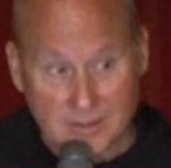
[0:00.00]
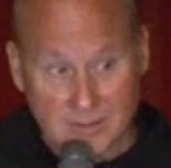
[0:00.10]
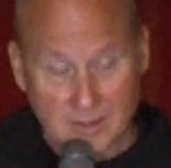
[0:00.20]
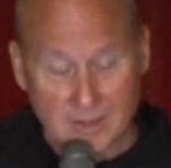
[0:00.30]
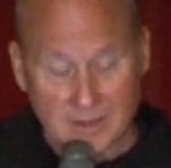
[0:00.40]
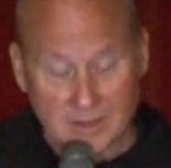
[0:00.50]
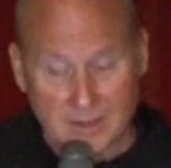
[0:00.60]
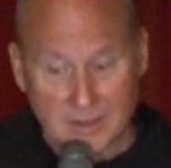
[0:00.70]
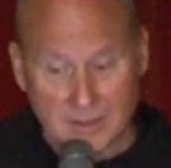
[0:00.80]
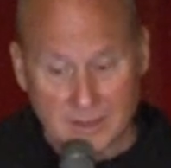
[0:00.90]
Right?
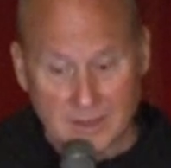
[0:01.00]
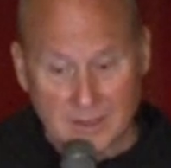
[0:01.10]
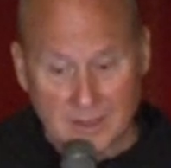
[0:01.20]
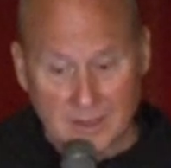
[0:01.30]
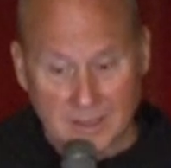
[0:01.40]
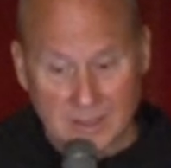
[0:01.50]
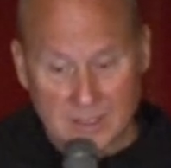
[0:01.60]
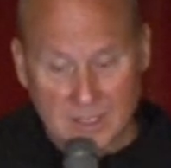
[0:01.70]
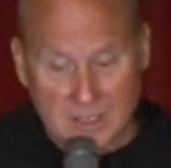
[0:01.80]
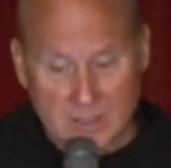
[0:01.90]
That
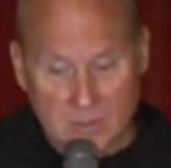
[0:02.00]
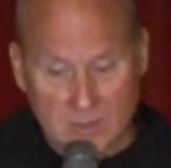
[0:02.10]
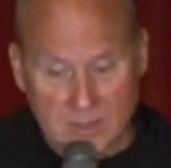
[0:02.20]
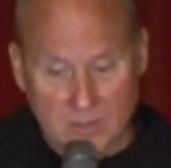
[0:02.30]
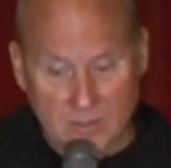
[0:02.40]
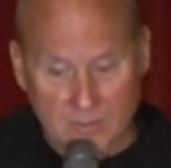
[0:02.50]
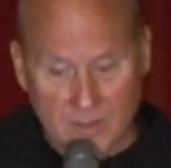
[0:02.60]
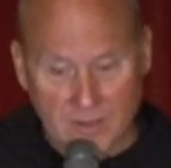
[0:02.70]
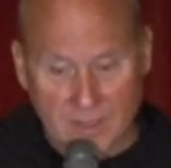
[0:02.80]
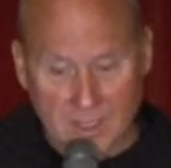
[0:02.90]
Jesus wants to
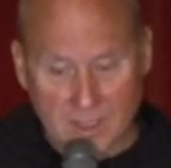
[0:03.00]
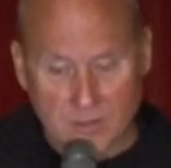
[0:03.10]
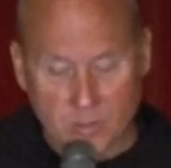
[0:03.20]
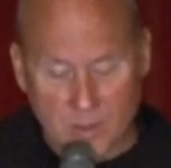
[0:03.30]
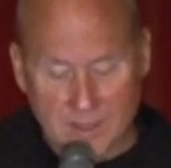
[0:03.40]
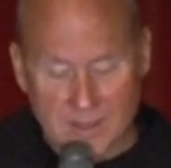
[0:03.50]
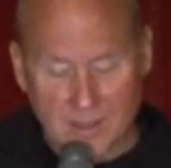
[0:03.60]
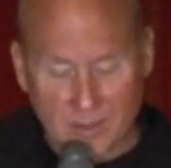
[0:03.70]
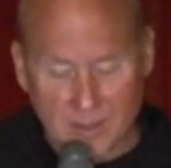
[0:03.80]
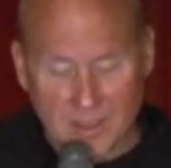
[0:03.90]
reveal to us what does it
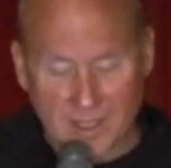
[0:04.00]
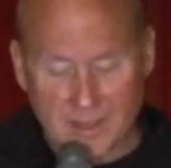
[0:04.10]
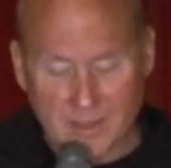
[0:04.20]
look like